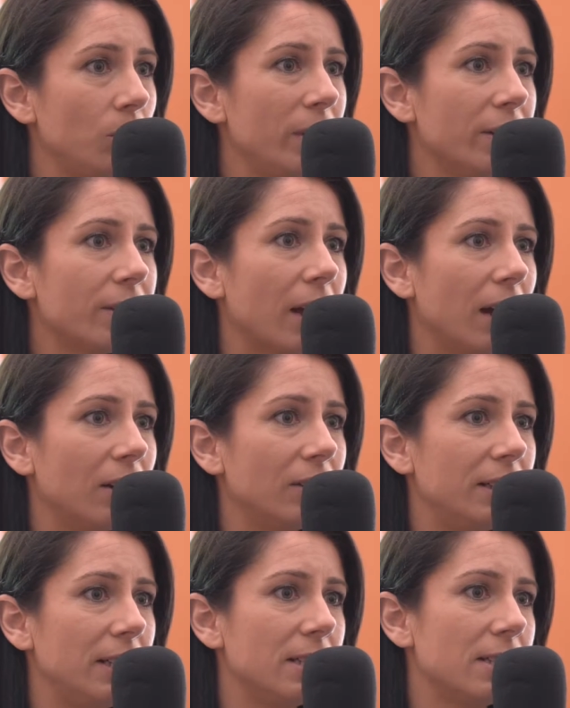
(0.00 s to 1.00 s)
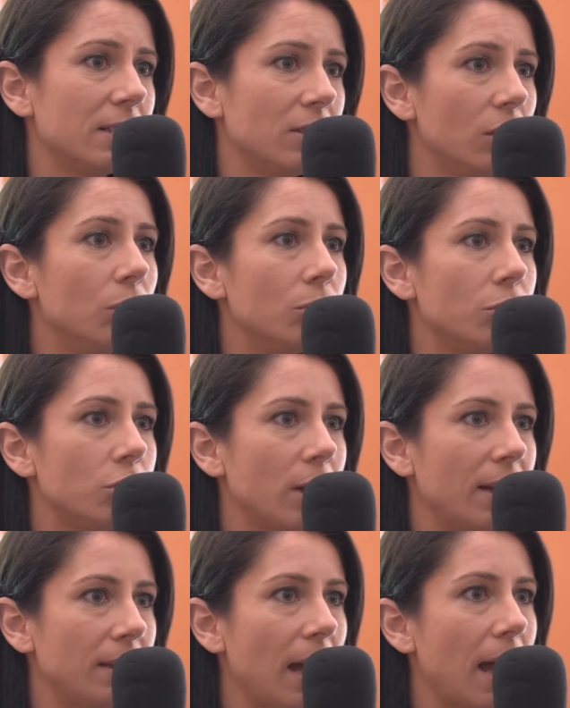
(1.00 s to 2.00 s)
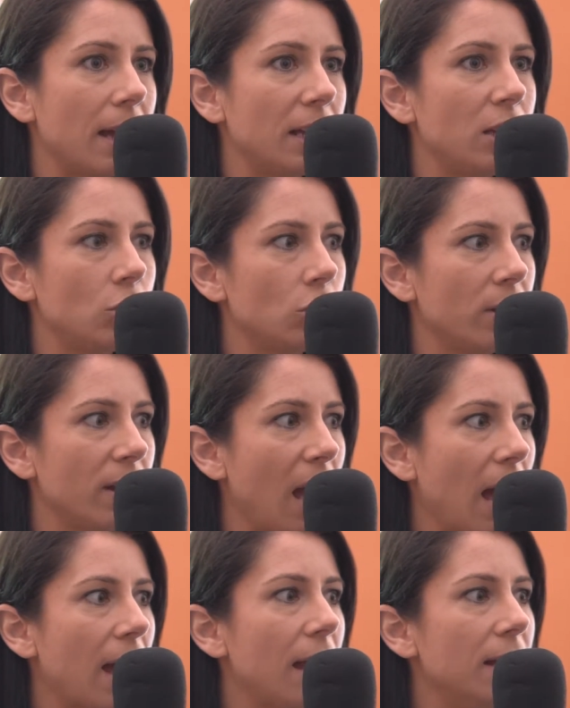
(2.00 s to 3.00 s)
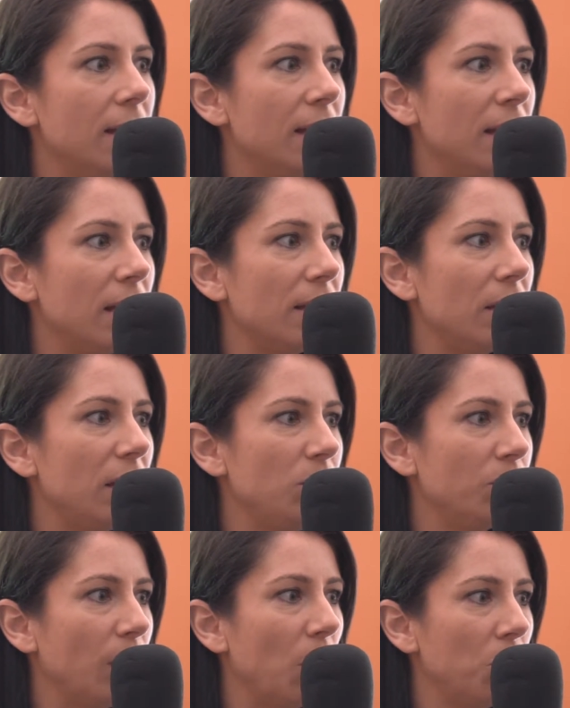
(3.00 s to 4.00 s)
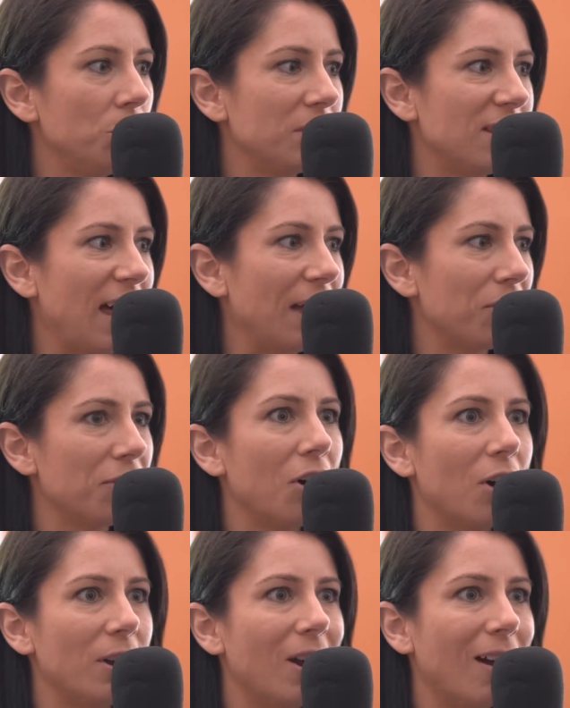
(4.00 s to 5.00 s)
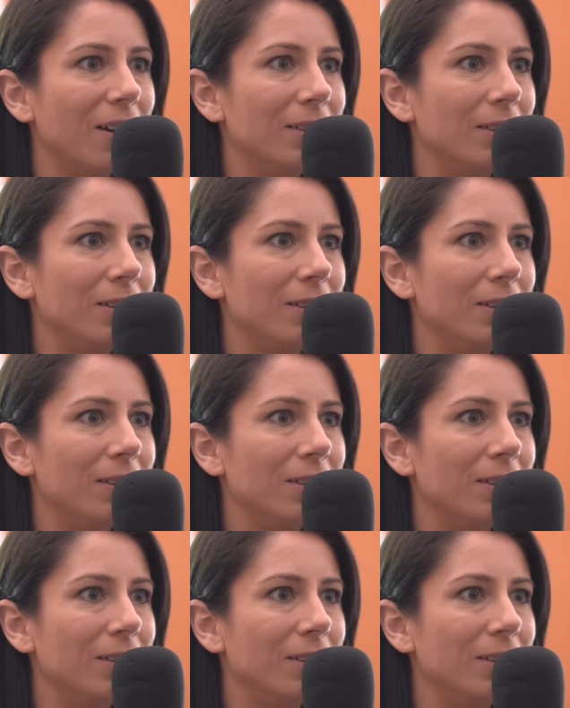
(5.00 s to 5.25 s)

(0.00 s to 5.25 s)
piece a weirdo and yeah. he's a douche yeah. and yeah, he should not impose that thought on